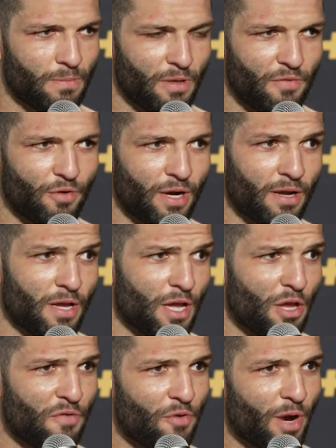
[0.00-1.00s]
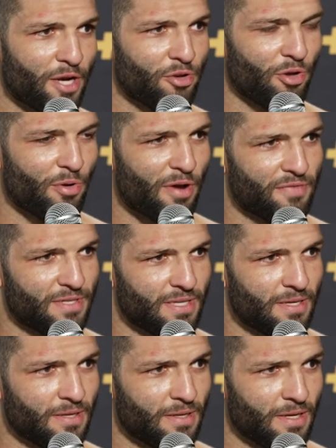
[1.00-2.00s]
If you wanna, if you are in the
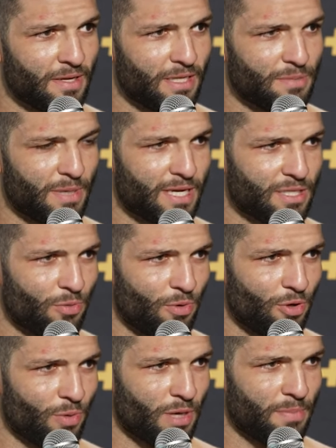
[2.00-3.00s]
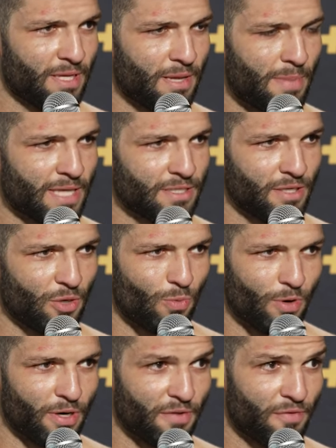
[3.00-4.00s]
UFC, it's because you, you wanna be the best in the
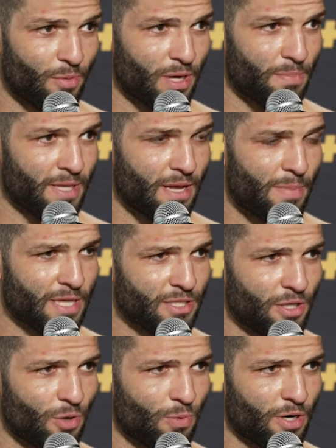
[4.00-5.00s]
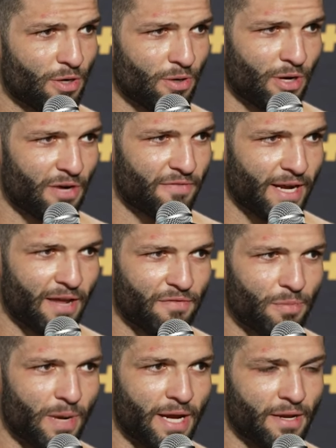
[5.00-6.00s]
world. If you wanna be the best in the world, you gotta fight
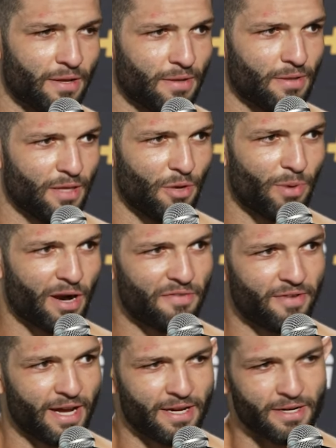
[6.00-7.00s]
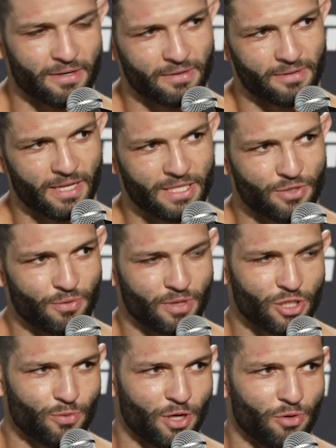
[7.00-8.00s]
everybody. You are a fighter. That's
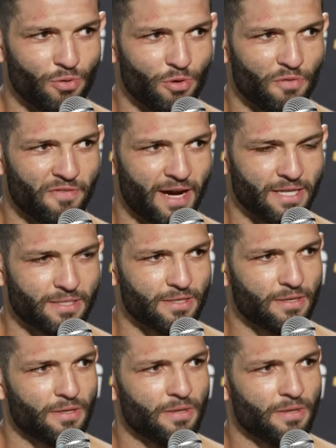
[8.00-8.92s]
that's what you do. You fight.